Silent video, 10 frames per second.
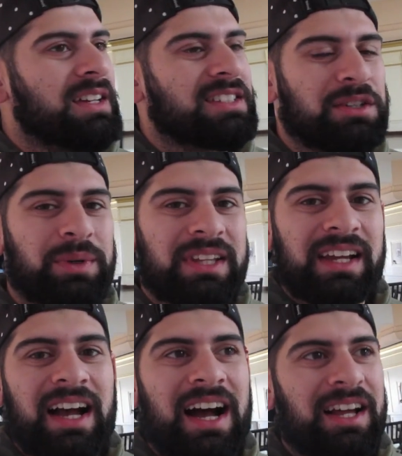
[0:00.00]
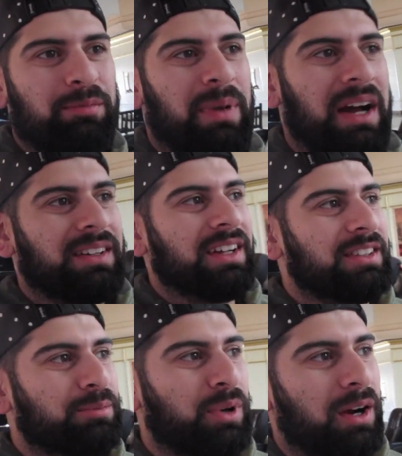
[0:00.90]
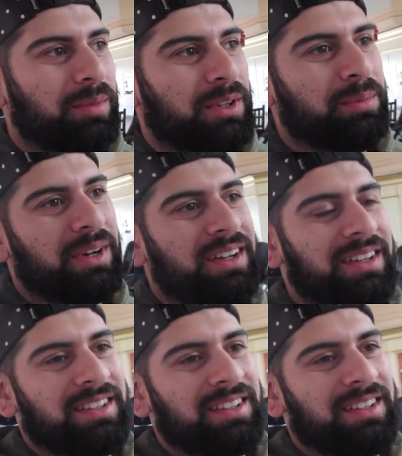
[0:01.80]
see what they got, buy nothing probably, but